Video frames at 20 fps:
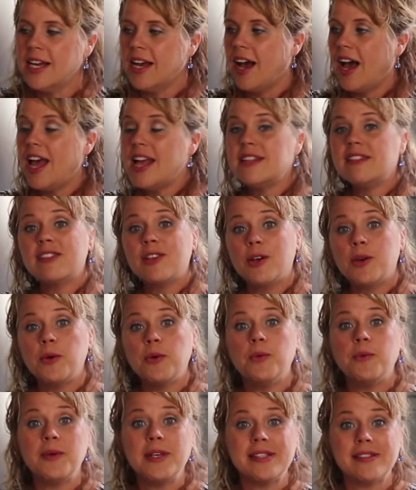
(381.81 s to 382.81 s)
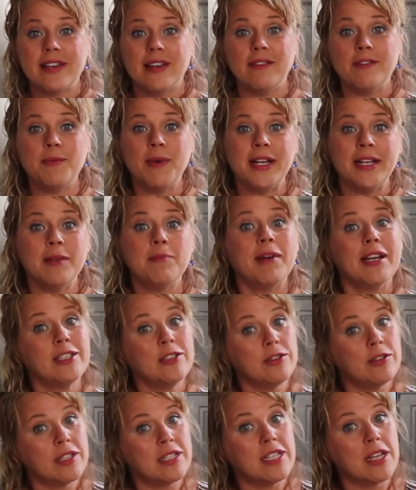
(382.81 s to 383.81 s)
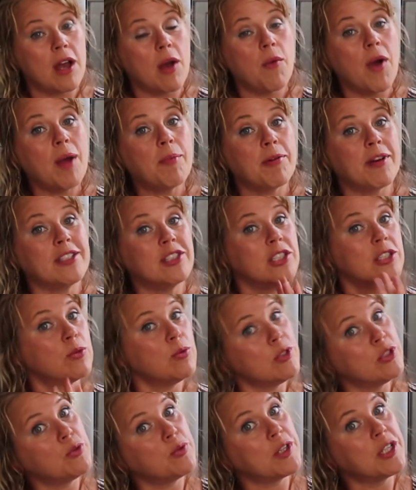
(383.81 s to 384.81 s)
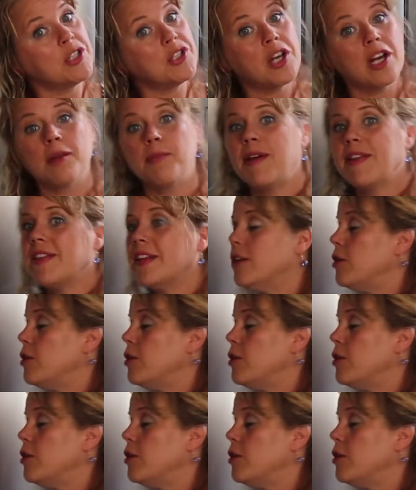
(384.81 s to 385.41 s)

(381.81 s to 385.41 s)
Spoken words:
And so we saved money by doing a DIY project, which we're going to talk about that a